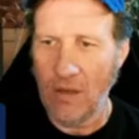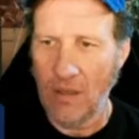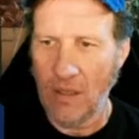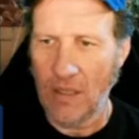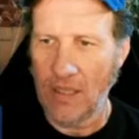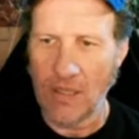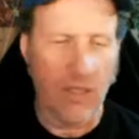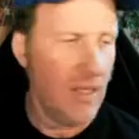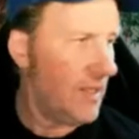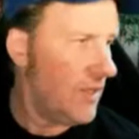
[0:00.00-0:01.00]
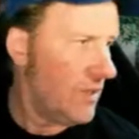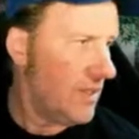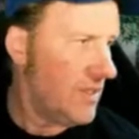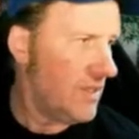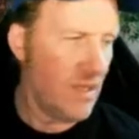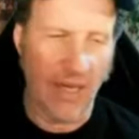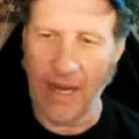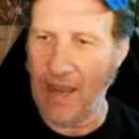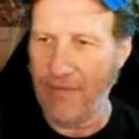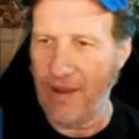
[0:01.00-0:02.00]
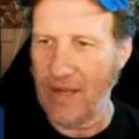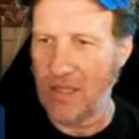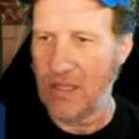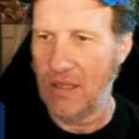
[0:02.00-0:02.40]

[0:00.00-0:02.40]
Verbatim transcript: I don't think that's a signature unless it says like FS.